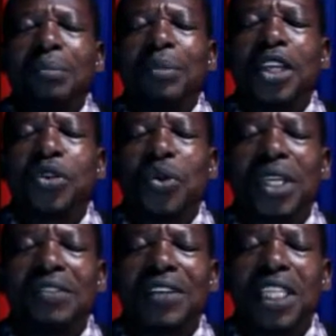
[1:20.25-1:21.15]
may you
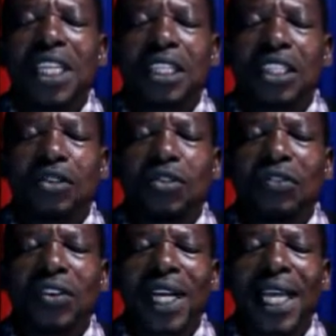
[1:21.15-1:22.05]
even, dear King of
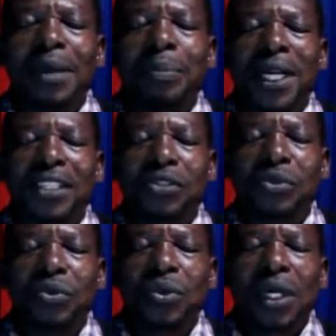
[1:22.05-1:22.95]
Glory, help us to